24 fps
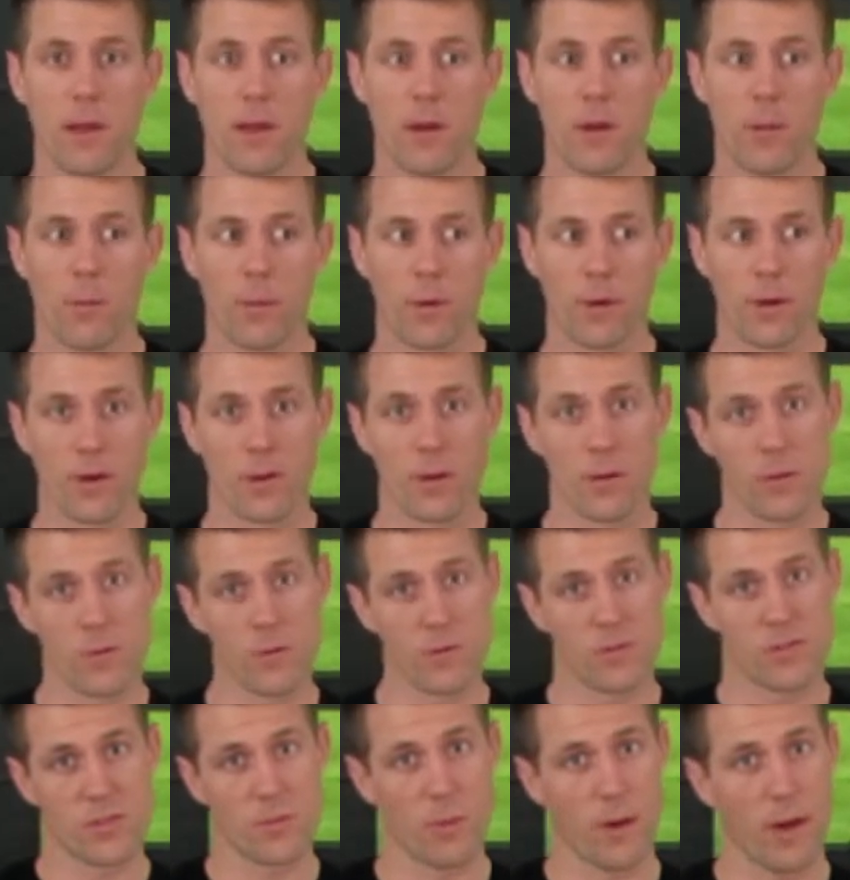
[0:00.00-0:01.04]
we're going to use
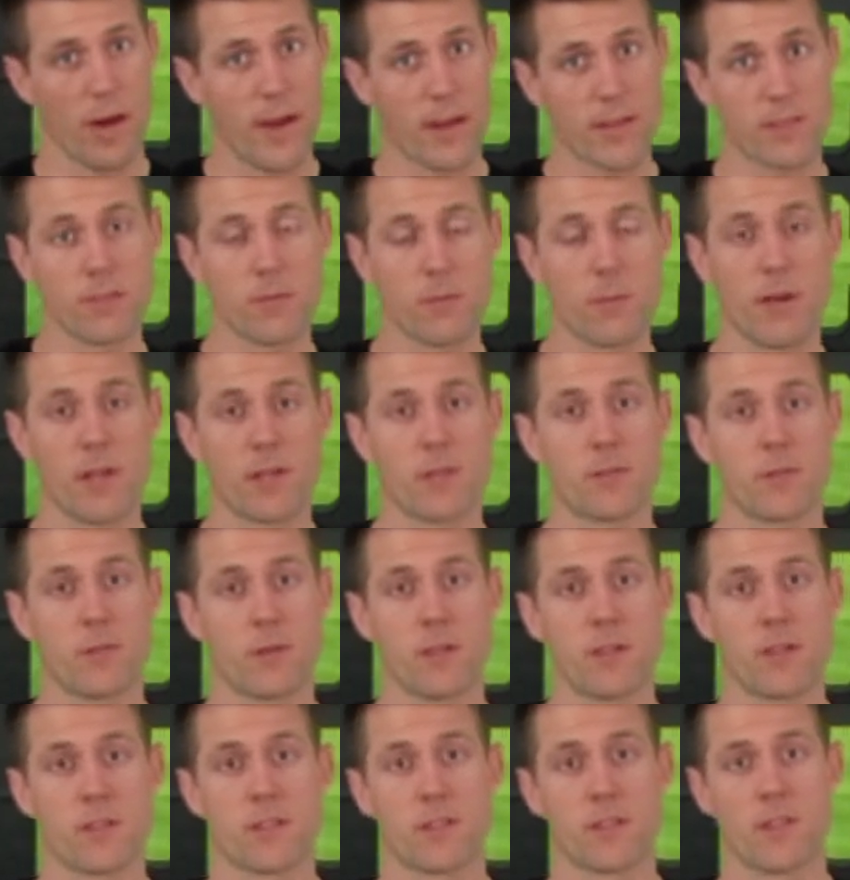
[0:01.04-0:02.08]
some
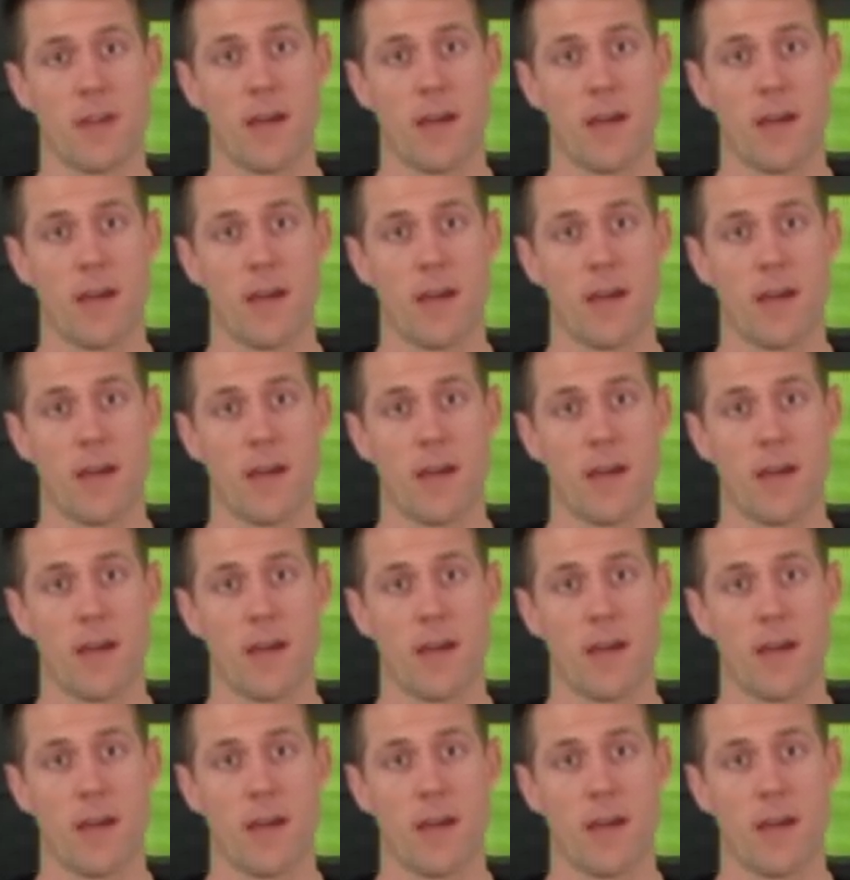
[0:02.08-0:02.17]
isometrics